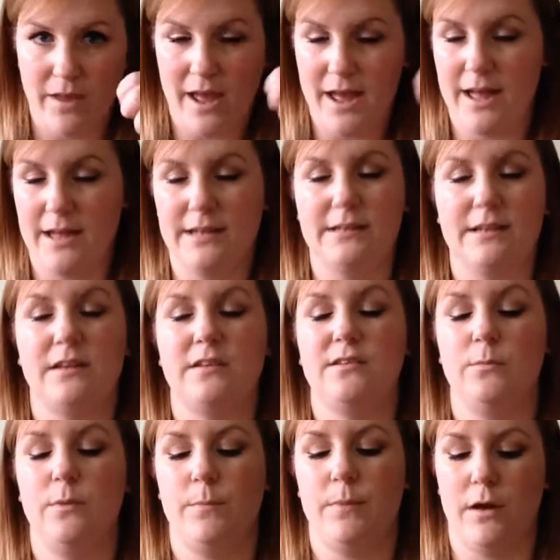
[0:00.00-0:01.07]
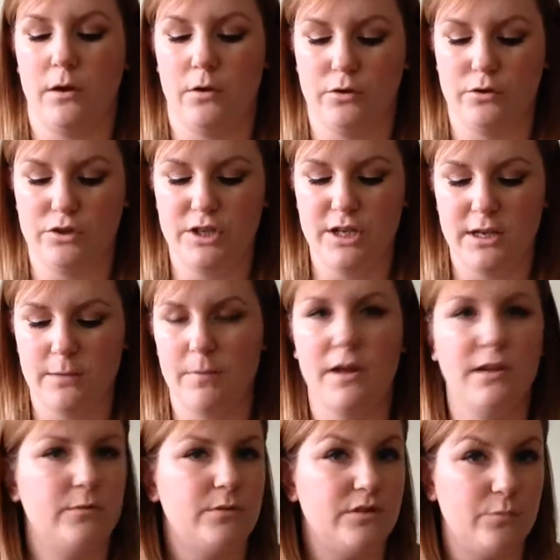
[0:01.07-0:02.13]
and sweep it along your
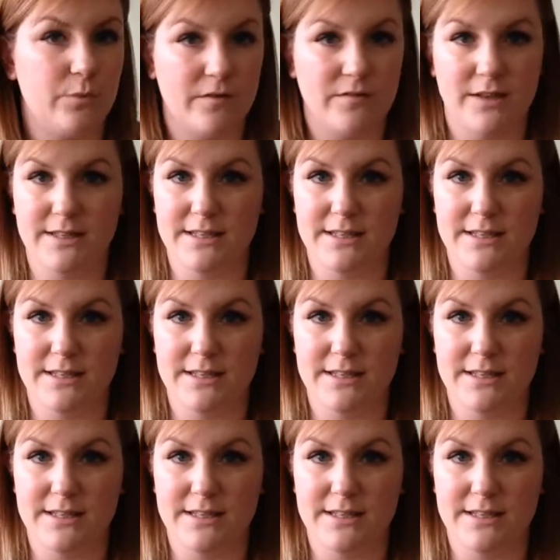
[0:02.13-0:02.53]
cheekbones, which is what I've done